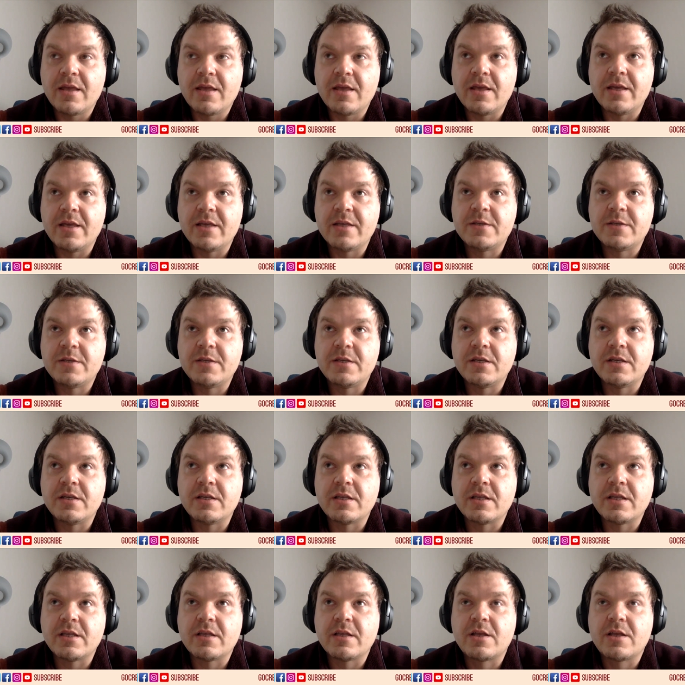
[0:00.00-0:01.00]
as uh,
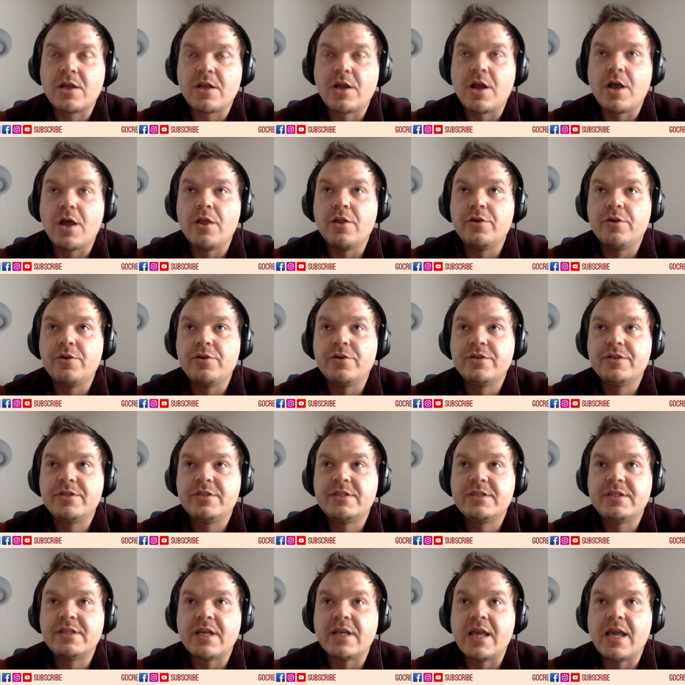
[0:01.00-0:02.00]

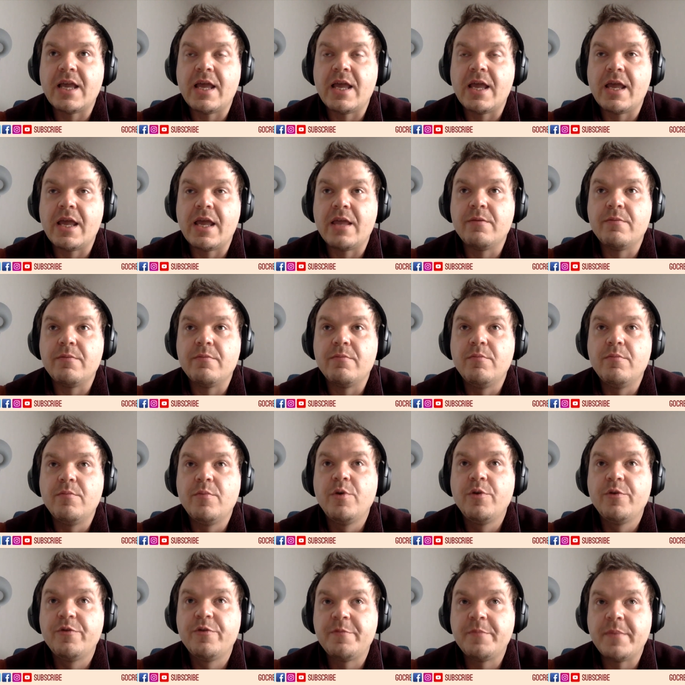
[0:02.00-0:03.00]
colors and
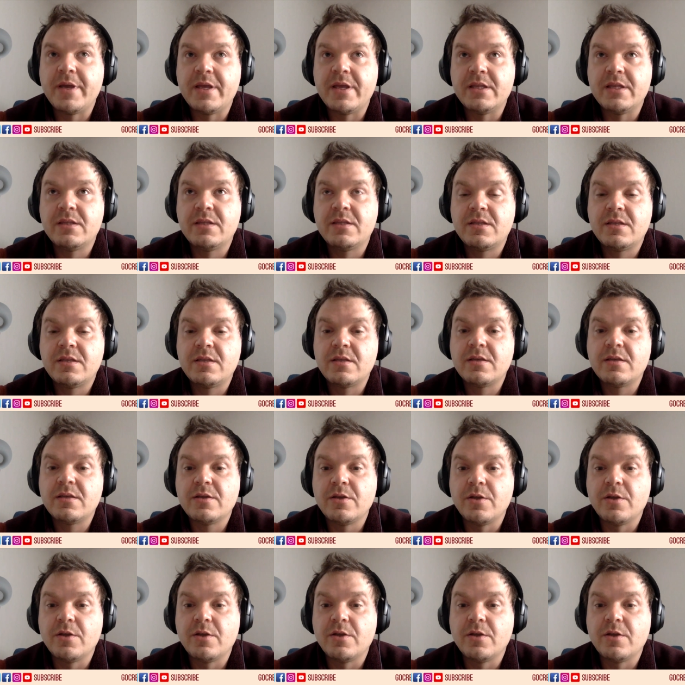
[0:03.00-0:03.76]
movement.